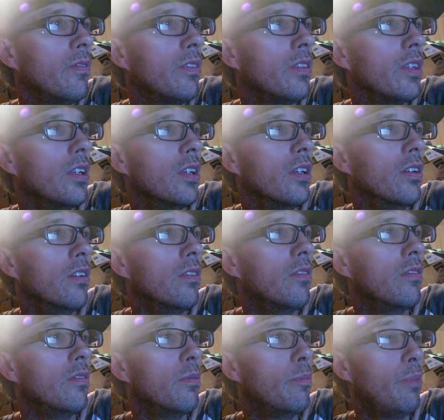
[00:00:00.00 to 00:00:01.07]
you know
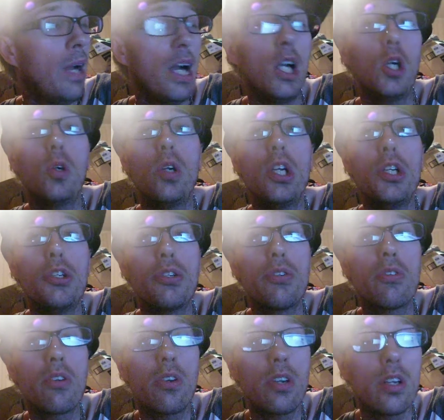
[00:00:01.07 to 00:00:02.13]
Power Rangers
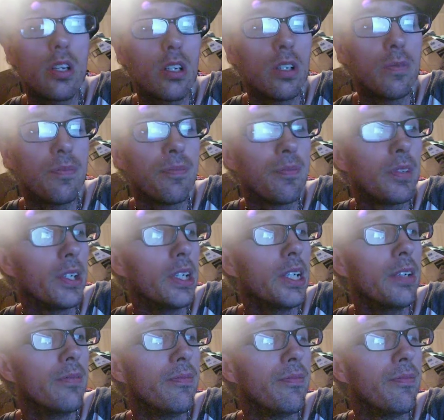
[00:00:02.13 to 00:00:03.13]
are out. You know.